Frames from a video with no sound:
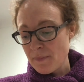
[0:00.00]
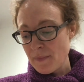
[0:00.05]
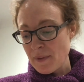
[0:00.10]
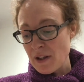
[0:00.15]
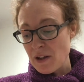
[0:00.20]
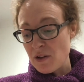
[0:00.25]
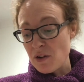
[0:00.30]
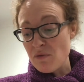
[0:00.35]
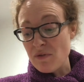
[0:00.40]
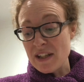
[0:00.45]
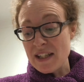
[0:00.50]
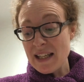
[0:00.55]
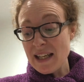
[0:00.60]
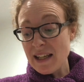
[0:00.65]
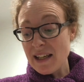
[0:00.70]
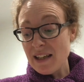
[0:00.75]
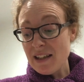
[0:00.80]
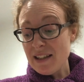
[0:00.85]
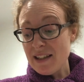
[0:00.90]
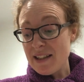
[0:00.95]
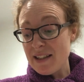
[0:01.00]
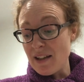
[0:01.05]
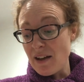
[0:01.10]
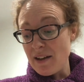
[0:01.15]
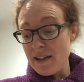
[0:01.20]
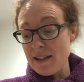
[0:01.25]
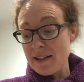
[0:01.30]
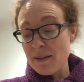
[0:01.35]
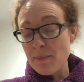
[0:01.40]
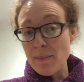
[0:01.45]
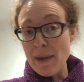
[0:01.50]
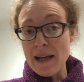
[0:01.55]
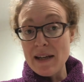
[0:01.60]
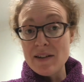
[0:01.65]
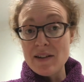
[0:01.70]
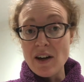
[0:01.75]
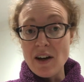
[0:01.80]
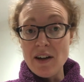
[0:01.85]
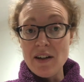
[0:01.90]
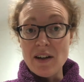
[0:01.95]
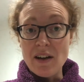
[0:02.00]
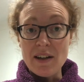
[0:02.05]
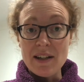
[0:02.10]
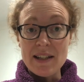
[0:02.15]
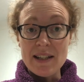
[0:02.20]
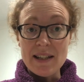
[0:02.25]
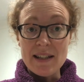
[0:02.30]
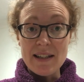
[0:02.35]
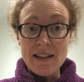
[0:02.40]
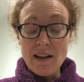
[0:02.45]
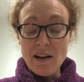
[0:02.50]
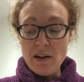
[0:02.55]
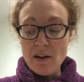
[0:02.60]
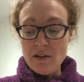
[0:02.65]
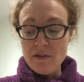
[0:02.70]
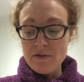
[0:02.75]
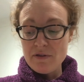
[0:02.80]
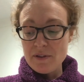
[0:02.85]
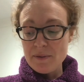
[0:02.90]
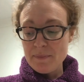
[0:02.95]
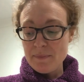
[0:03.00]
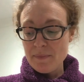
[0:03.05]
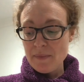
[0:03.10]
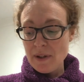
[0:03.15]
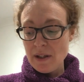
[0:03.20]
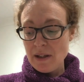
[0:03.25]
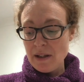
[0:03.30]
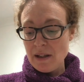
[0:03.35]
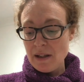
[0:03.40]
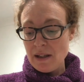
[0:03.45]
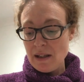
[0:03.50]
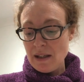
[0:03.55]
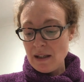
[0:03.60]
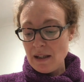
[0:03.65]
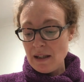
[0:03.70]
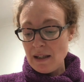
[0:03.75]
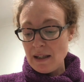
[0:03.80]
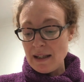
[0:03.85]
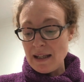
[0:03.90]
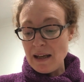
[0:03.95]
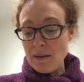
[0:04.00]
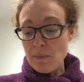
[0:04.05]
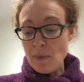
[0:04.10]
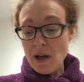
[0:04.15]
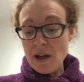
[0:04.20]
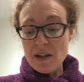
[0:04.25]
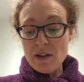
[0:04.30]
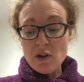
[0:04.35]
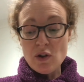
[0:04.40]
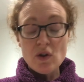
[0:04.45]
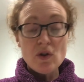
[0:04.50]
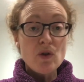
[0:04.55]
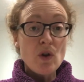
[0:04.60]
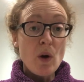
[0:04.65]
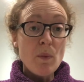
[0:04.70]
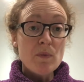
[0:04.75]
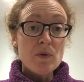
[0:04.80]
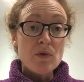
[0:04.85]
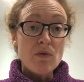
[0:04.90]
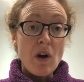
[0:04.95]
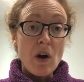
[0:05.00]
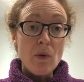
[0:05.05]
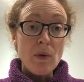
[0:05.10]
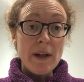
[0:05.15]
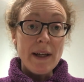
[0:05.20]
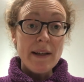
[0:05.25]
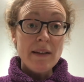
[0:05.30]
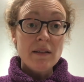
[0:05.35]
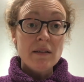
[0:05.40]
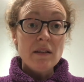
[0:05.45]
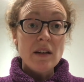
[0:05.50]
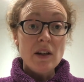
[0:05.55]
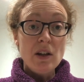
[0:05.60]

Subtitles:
The ridiculous sight made Dionysus laugh. King Midas stopped rolling and